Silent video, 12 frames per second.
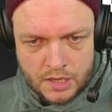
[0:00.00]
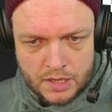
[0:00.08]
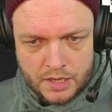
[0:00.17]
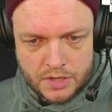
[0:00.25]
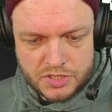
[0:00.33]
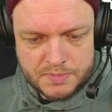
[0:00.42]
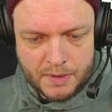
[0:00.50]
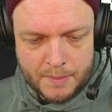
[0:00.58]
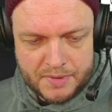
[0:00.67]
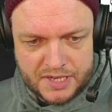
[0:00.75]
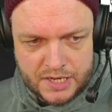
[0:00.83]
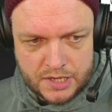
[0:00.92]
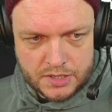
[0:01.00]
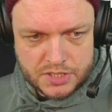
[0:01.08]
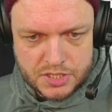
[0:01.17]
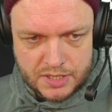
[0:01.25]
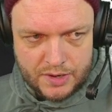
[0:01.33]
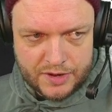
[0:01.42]
Here's Bombardier,
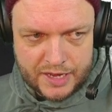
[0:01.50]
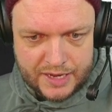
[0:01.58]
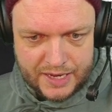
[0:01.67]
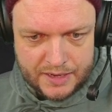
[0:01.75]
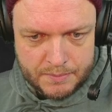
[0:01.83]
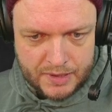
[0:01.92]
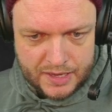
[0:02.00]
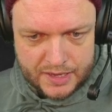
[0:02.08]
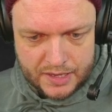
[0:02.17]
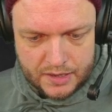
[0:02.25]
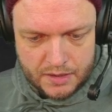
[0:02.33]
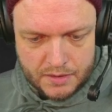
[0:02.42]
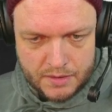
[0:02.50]
so now I can kind of make a